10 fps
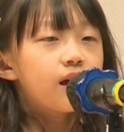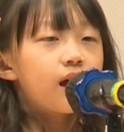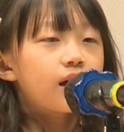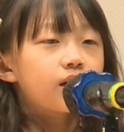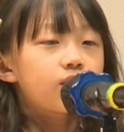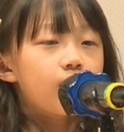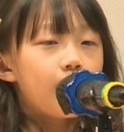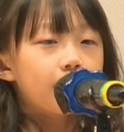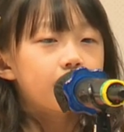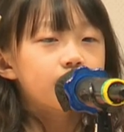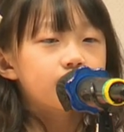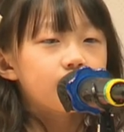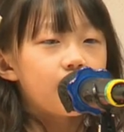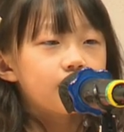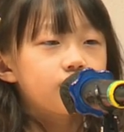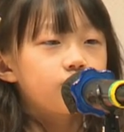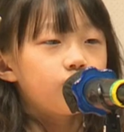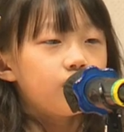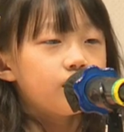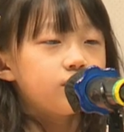And Grandma's last
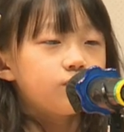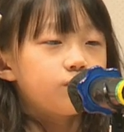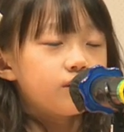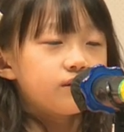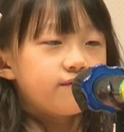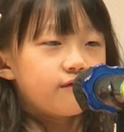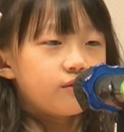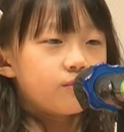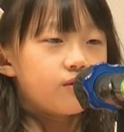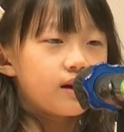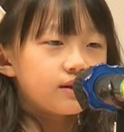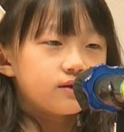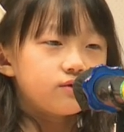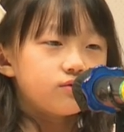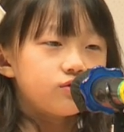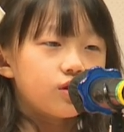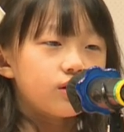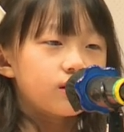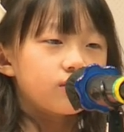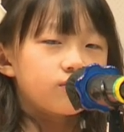wish was for Moana to
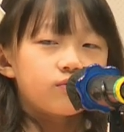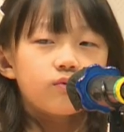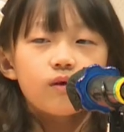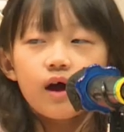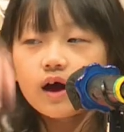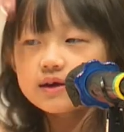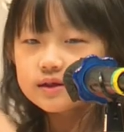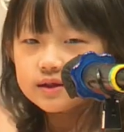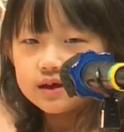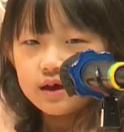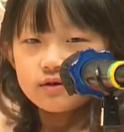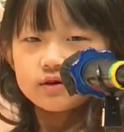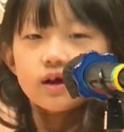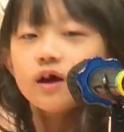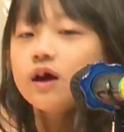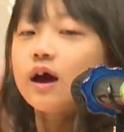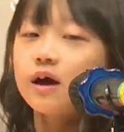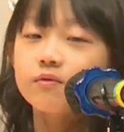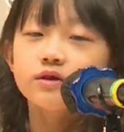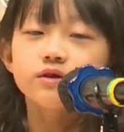journey across the ocean
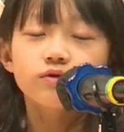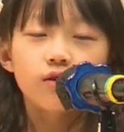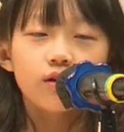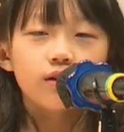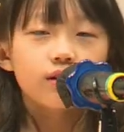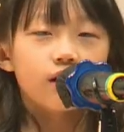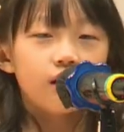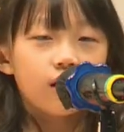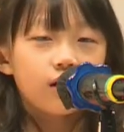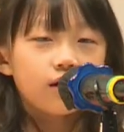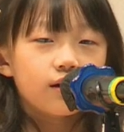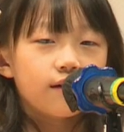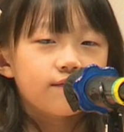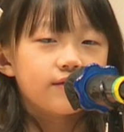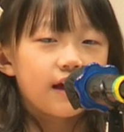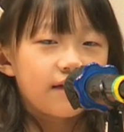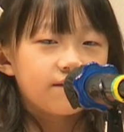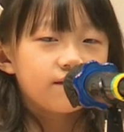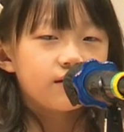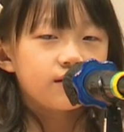and restore the heart of
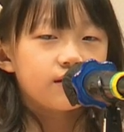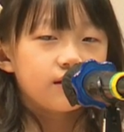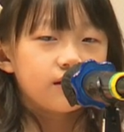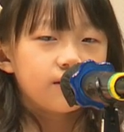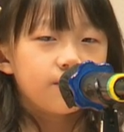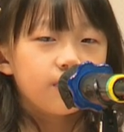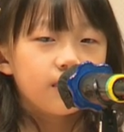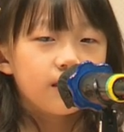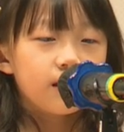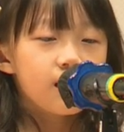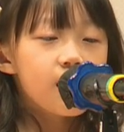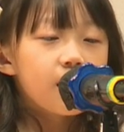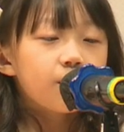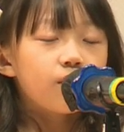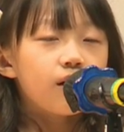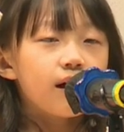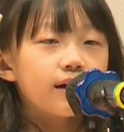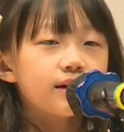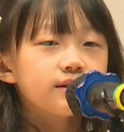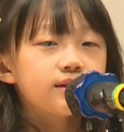Tahiti.
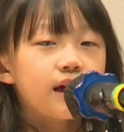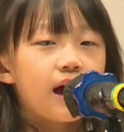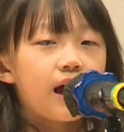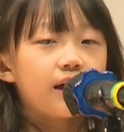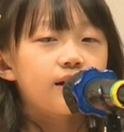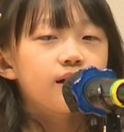Moana's dad...